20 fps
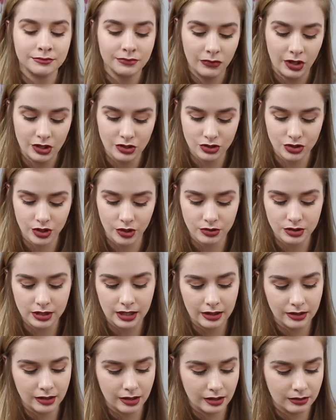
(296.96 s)
they just go
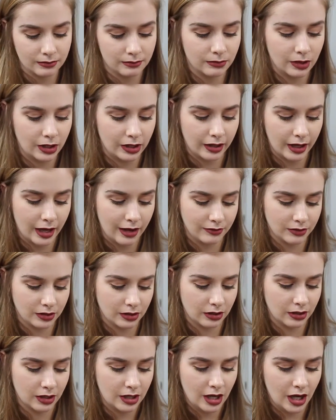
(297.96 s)
together like
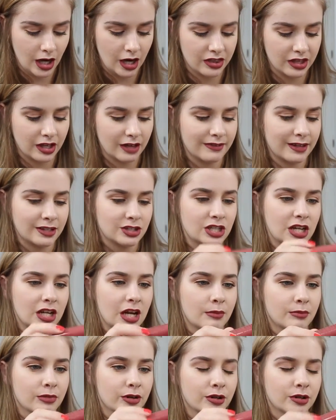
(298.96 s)
heaven. I think I've actually
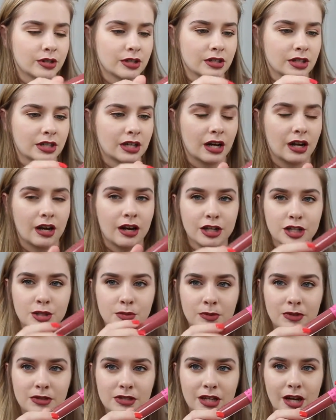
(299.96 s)
like broken the clasp
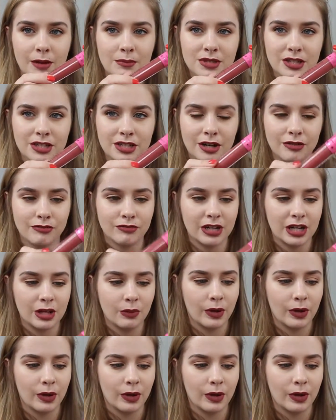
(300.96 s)
because it comes undone really